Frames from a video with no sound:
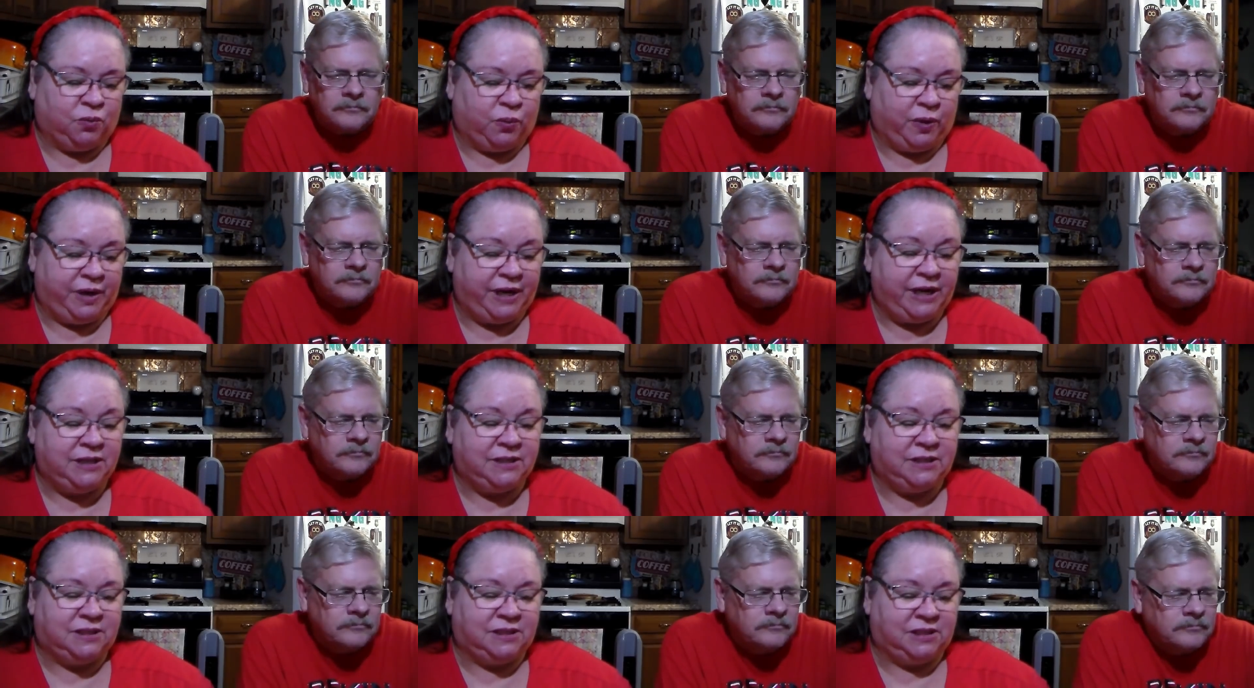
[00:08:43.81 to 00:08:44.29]

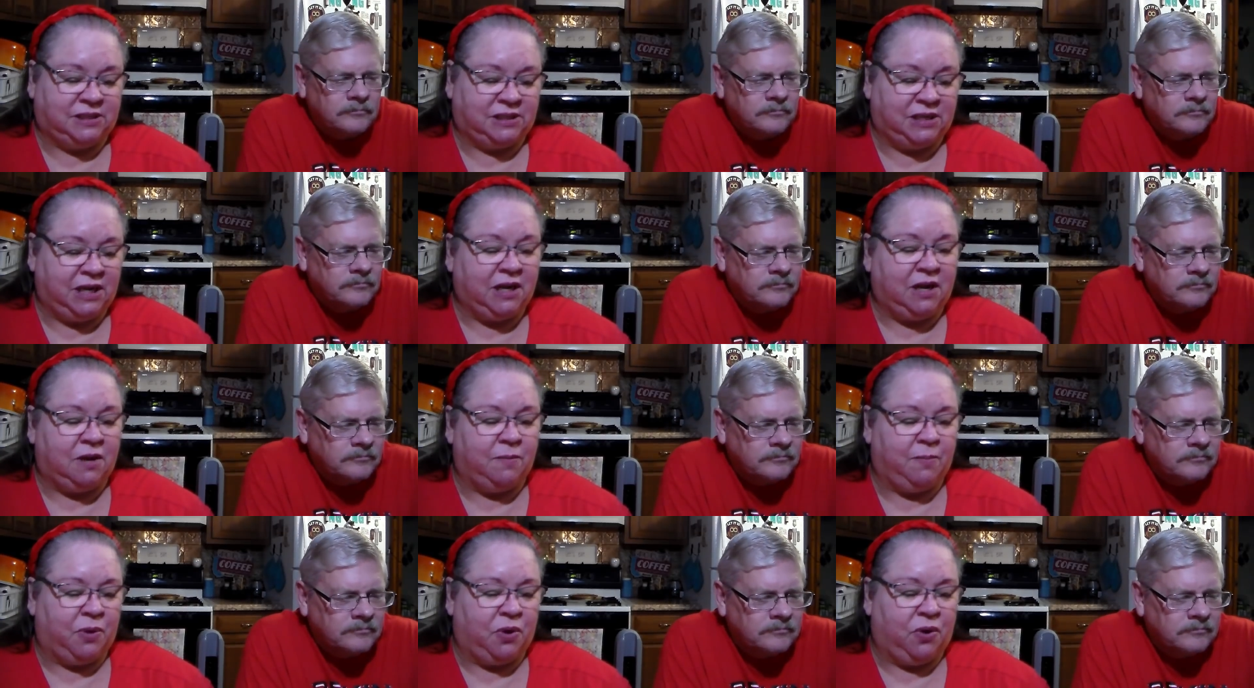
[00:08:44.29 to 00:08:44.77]

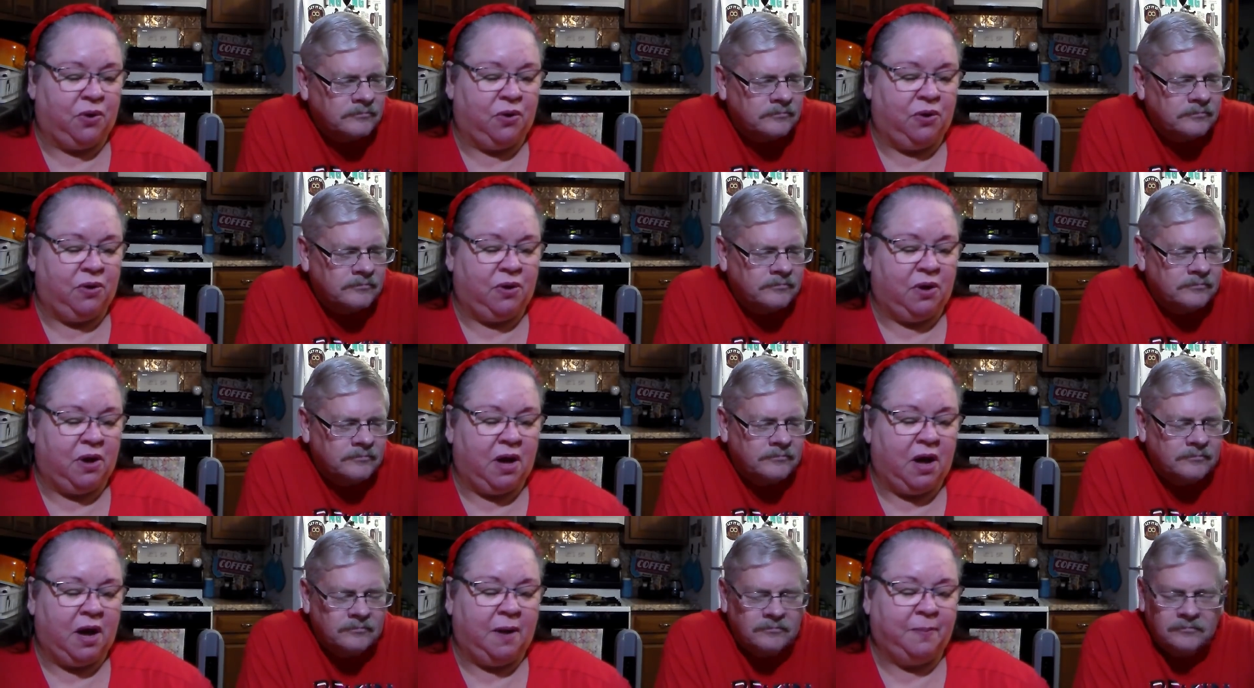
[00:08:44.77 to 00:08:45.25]

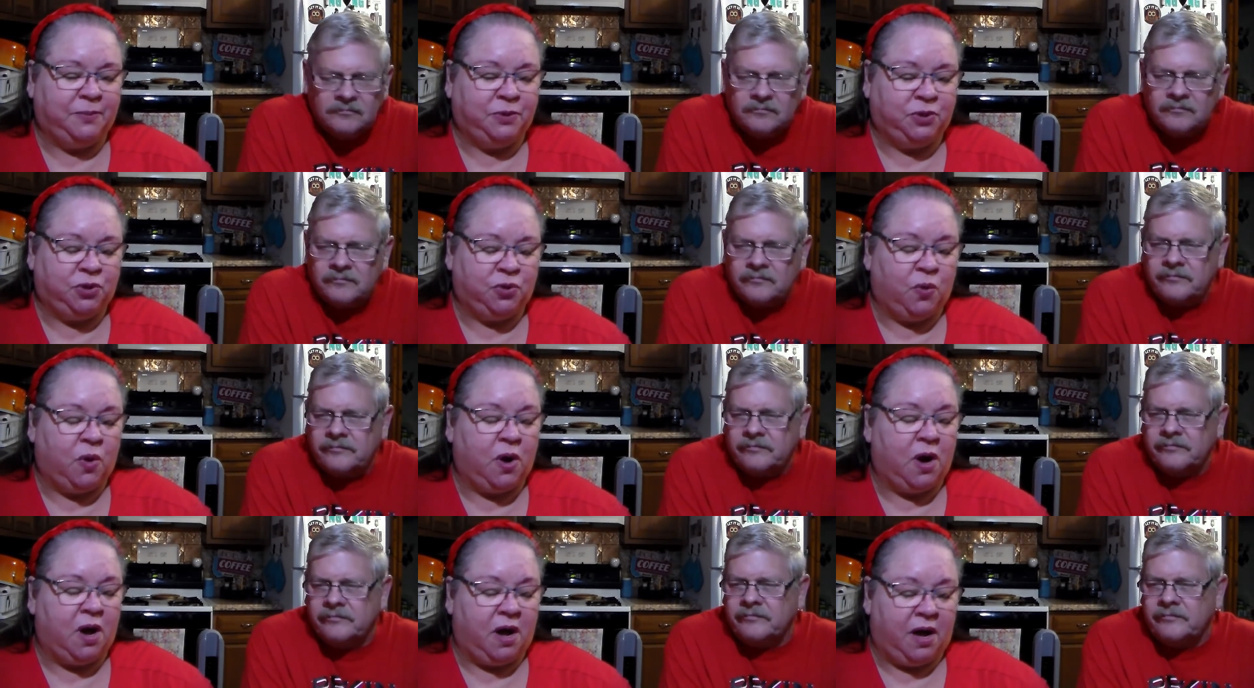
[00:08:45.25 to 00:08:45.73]
Speaker 1: re-stickable up
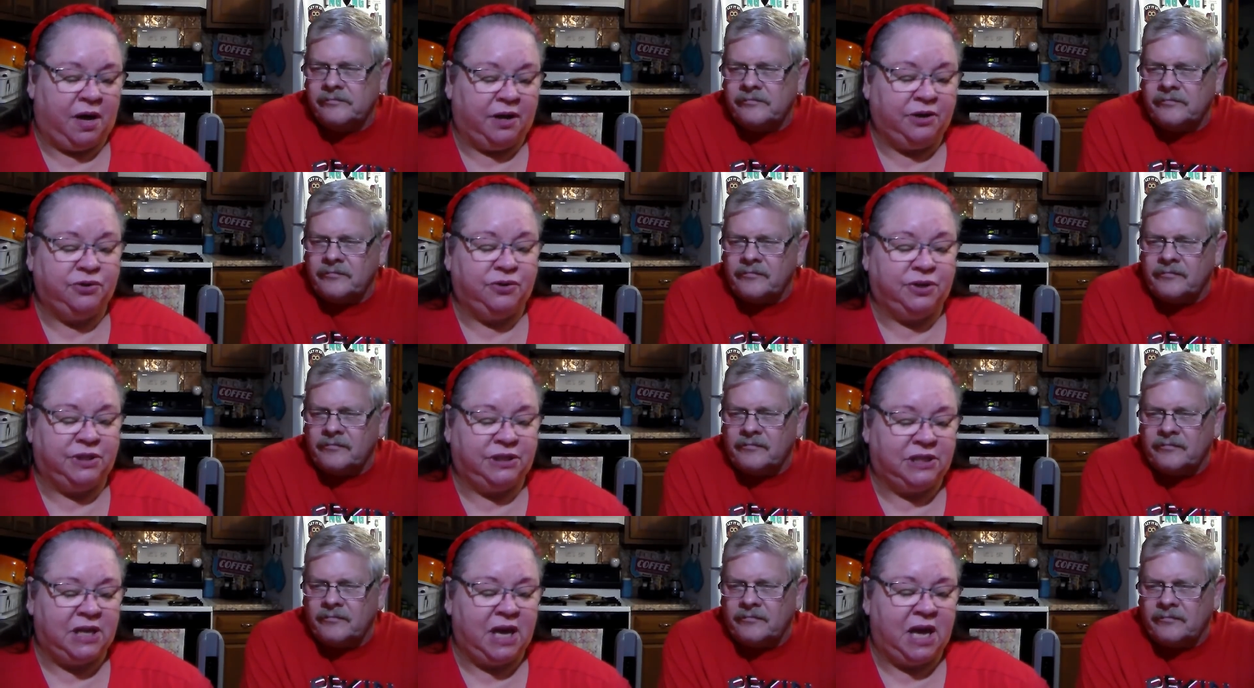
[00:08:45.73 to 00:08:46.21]
to
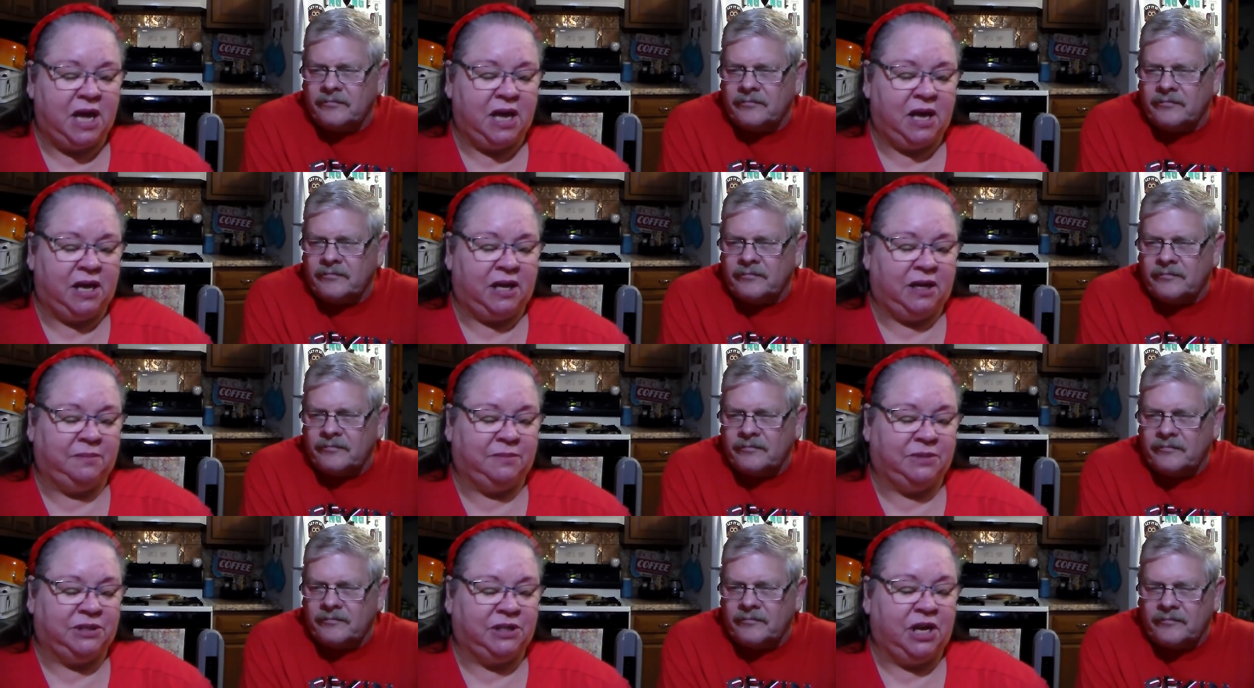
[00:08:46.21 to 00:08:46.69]
100
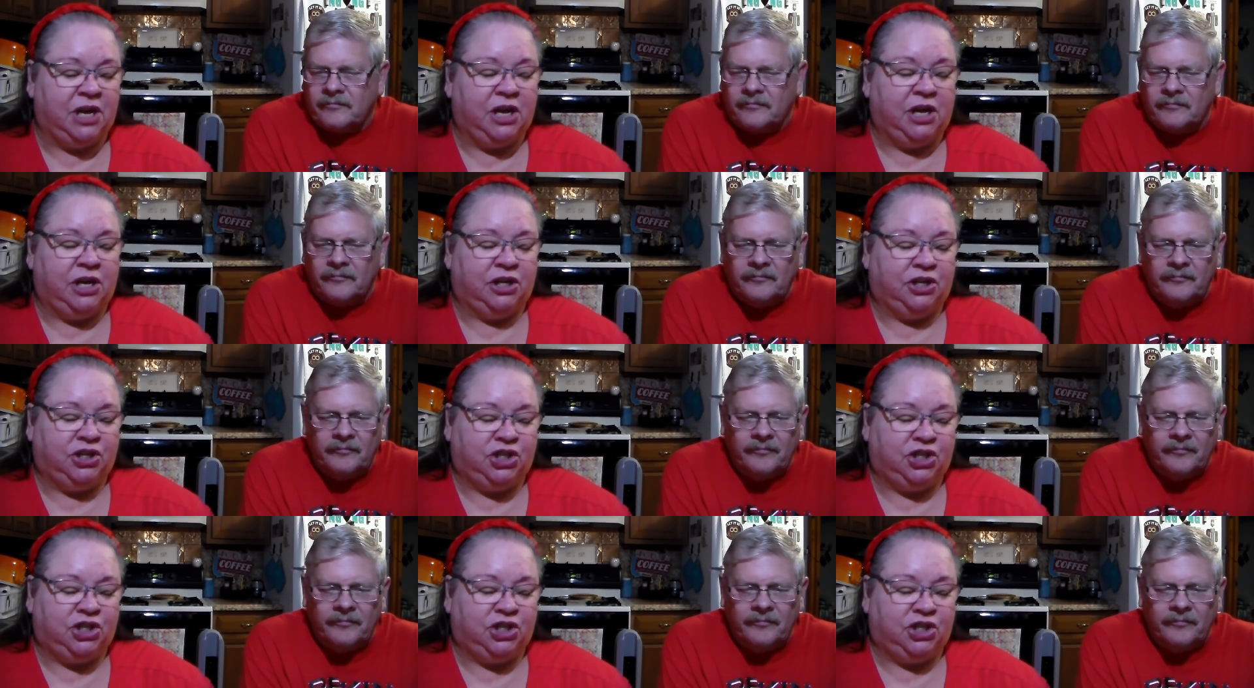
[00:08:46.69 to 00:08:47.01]
times.